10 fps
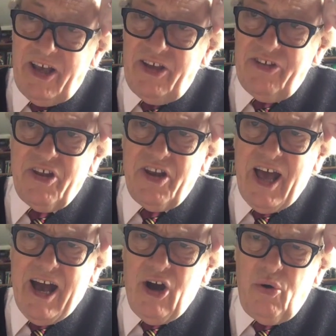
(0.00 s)
is that
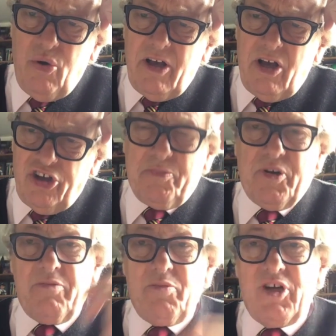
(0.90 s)
now
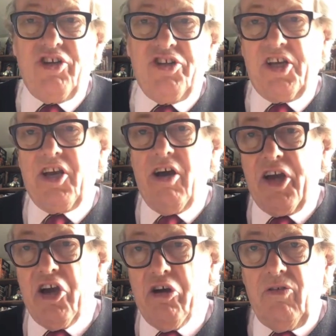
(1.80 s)
hospital admissions are going up.